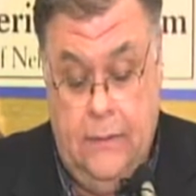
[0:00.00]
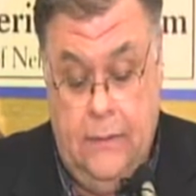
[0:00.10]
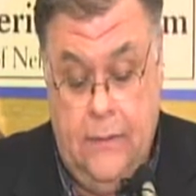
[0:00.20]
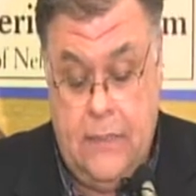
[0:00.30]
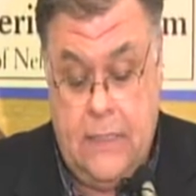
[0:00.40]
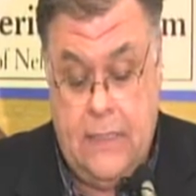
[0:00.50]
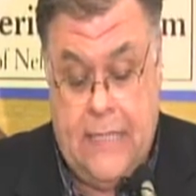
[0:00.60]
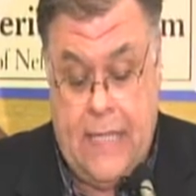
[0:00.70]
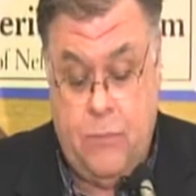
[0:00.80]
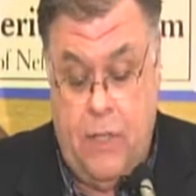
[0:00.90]
This doesn't
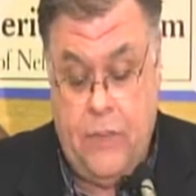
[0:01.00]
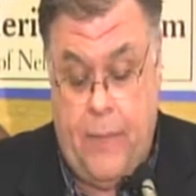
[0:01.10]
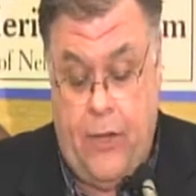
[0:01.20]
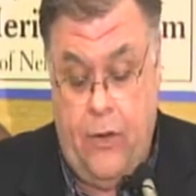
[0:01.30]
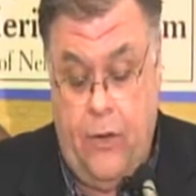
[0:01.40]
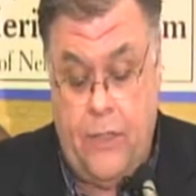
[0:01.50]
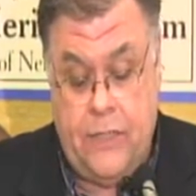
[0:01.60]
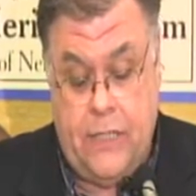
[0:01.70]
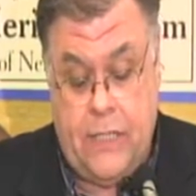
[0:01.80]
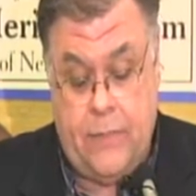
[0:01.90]
say as much about her as
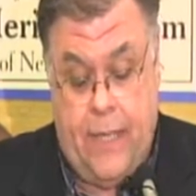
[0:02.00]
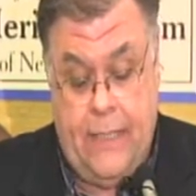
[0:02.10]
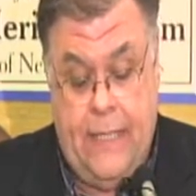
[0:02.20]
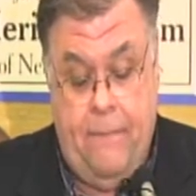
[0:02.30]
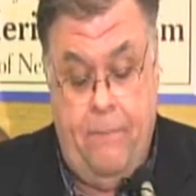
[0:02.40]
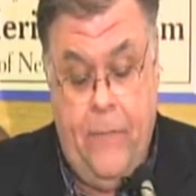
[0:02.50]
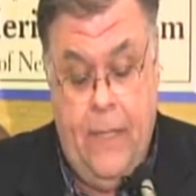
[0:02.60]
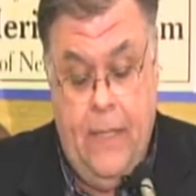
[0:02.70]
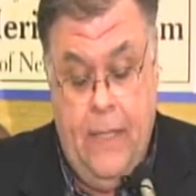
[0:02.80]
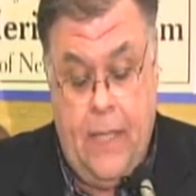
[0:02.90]
it does about him,
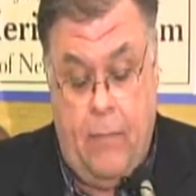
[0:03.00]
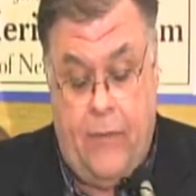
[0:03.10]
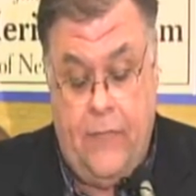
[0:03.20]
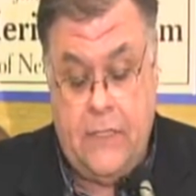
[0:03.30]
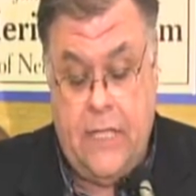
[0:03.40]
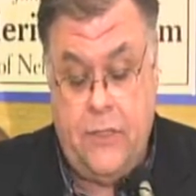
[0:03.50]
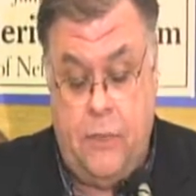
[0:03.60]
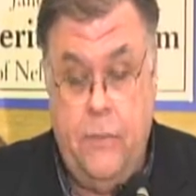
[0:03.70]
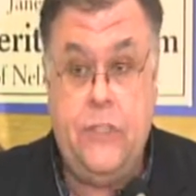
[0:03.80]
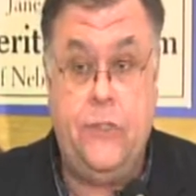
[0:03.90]
about the
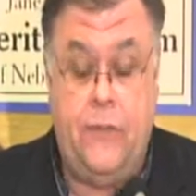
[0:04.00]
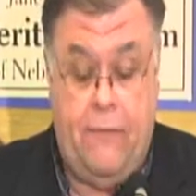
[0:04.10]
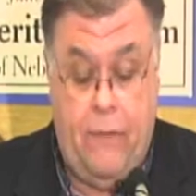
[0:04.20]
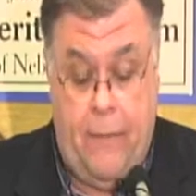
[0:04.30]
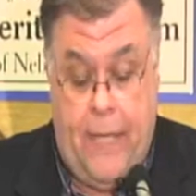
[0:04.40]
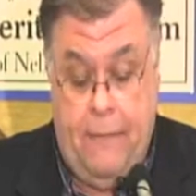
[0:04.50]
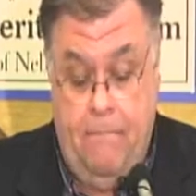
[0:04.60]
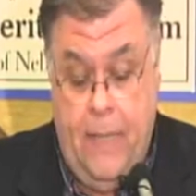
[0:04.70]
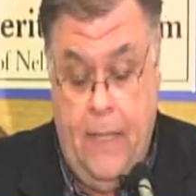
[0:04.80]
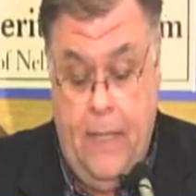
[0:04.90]
essential mystery of the man,
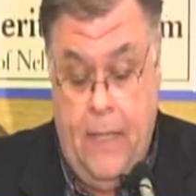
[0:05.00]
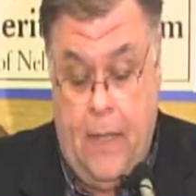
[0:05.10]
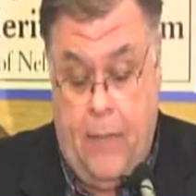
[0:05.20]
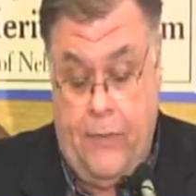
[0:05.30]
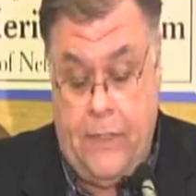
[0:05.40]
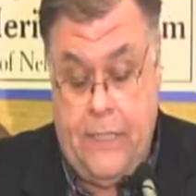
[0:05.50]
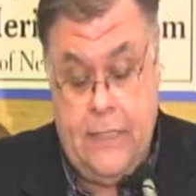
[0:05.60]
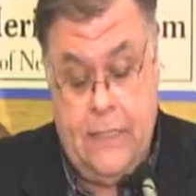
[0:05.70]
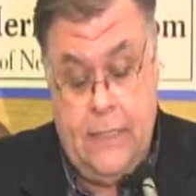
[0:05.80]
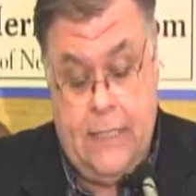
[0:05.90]
about the
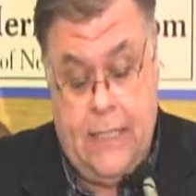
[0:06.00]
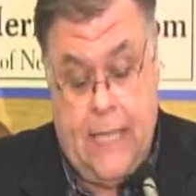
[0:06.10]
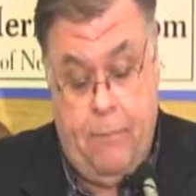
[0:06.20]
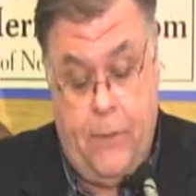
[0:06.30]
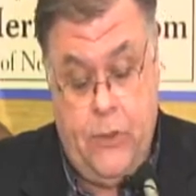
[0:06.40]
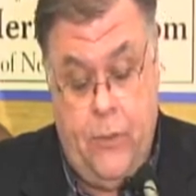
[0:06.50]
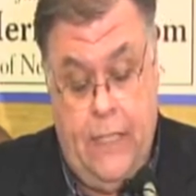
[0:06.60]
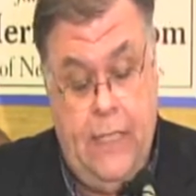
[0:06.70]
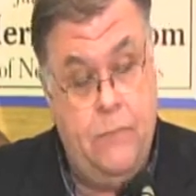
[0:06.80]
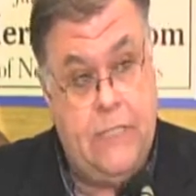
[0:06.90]
distance he kept
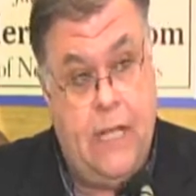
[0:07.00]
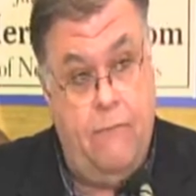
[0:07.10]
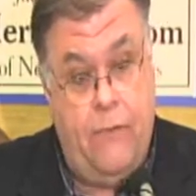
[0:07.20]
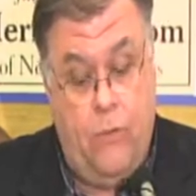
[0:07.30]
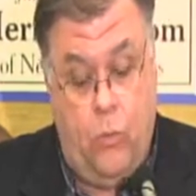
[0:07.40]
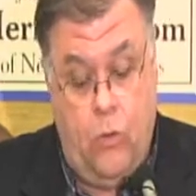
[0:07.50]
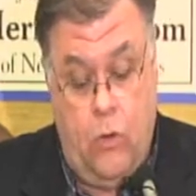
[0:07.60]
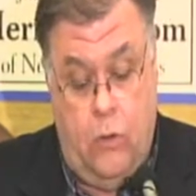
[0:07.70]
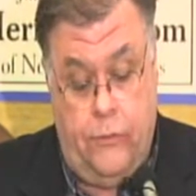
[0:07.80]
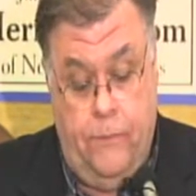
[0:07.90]
between himself and the
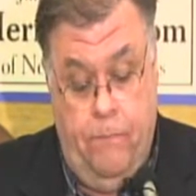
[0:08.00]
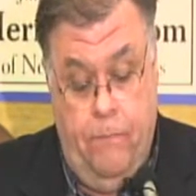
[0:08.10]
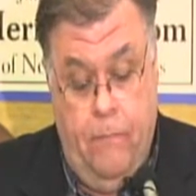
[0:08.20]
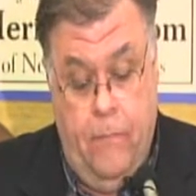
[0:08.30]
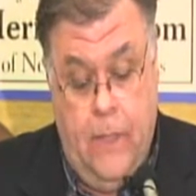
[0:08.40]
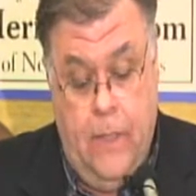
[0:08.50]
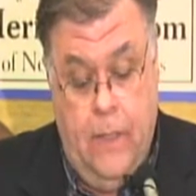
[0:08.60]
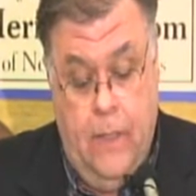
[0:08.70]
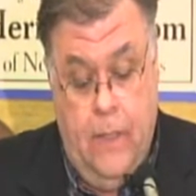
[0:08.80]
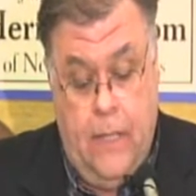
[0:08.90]
world.
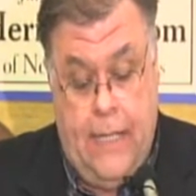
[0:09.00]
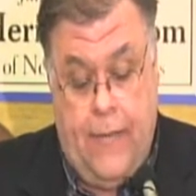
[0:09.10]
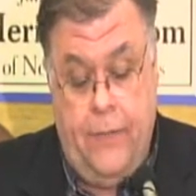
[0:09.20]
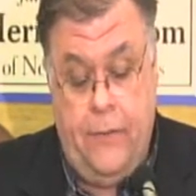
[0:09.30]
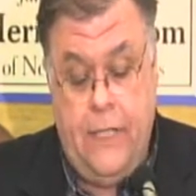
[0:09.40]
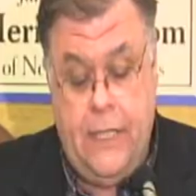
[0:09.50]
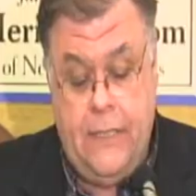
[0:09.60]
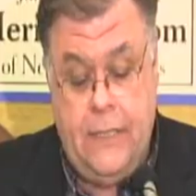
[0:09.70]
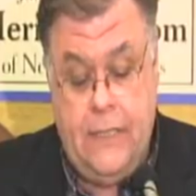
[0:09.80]
And now here he is,